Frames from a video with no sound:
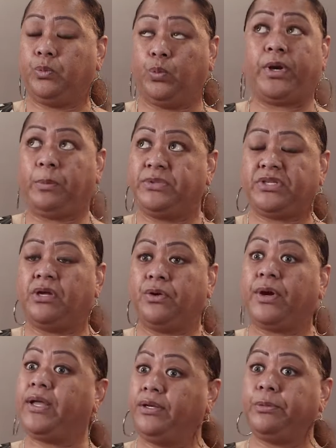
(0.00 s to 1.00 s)
when I was
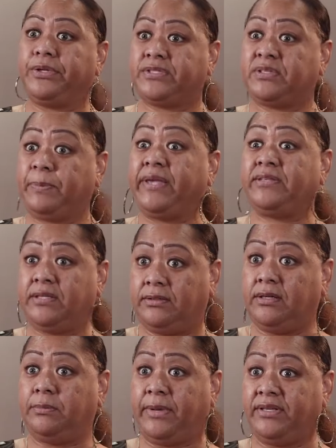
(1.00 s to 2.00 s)
younger, I noticed
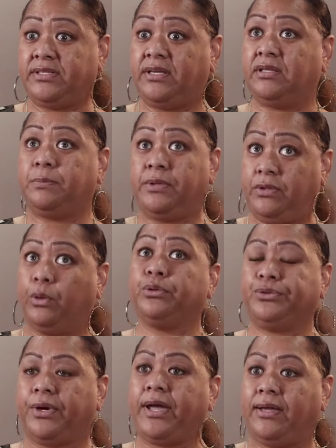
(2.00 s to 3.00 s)
spacing in my teeth, but the
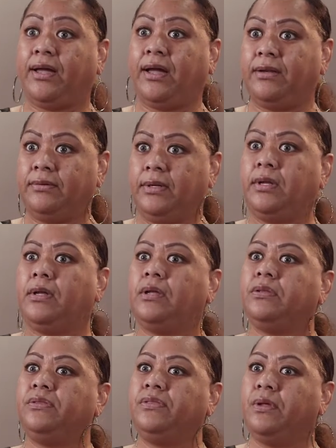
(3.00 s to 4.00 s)
older I got,
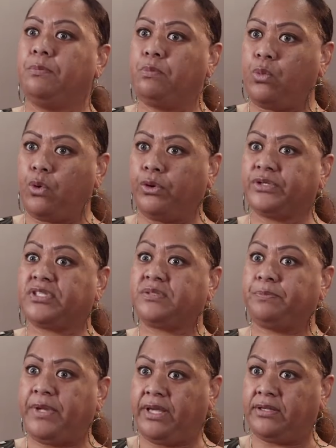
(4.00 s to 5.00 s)
the more
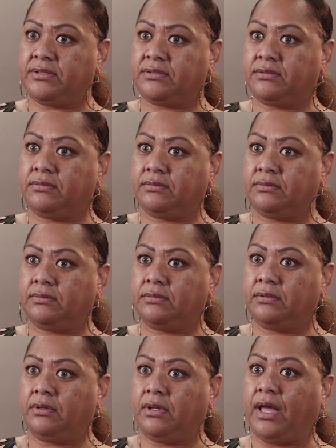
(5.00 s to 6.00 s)
space
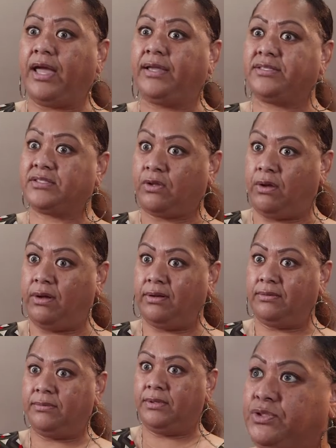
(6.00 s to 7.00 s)
I saw.
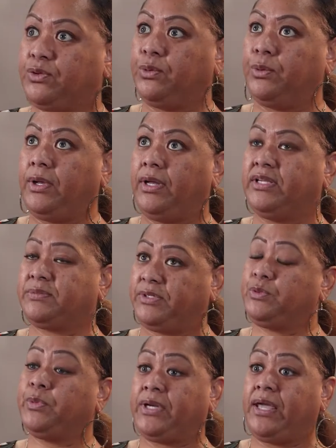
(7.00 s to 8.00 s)
So,
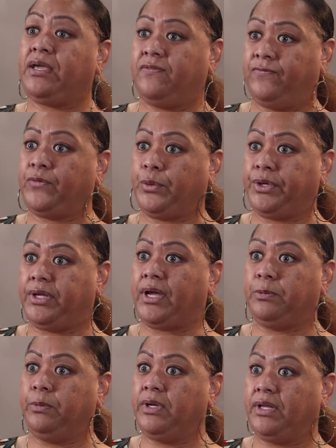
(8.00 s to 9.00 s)
especially when I hit 40,
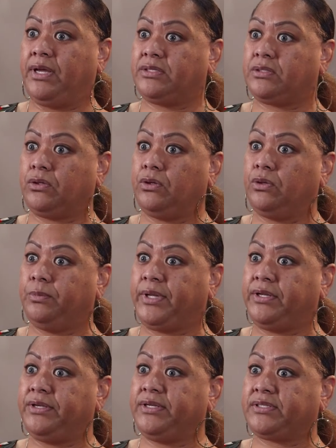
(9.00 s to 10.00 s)
I realized, oh
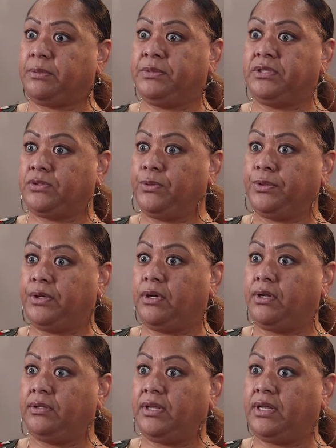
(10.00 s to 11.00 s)
my goodness, something's going
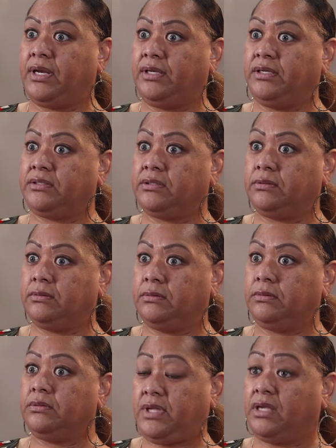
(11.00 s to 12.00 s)
on that I need to
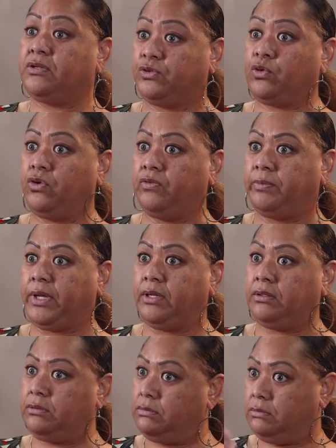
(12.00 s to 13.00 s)
take control of
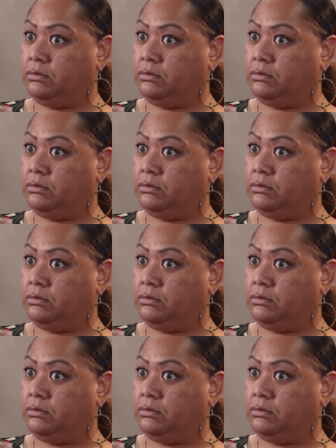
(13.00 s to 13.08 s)
my